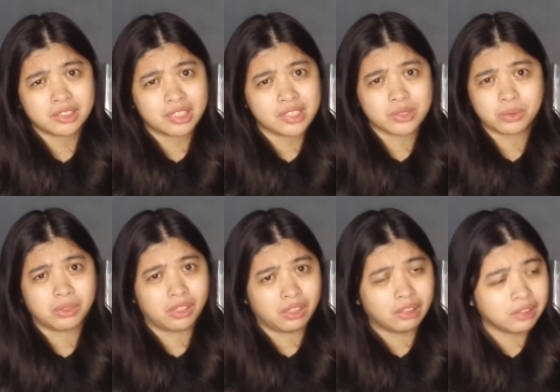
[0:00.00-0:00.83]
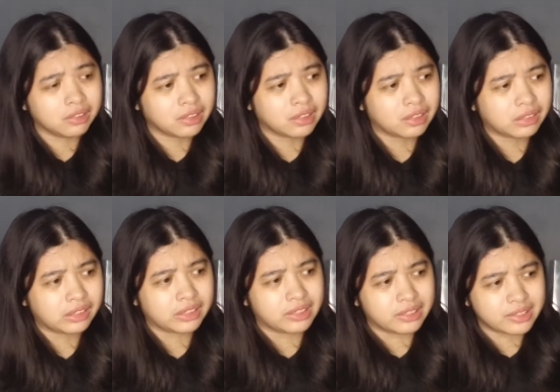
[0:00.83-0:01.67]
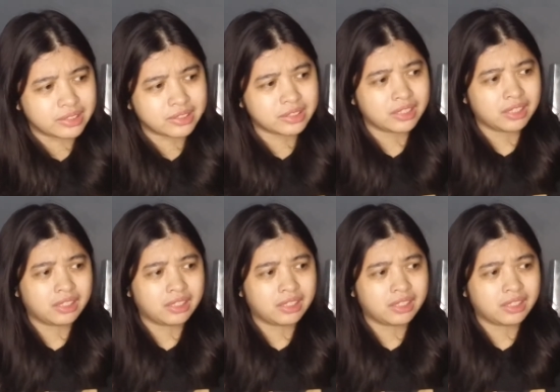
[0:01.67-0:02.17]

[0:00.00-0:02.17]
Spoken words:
as well, because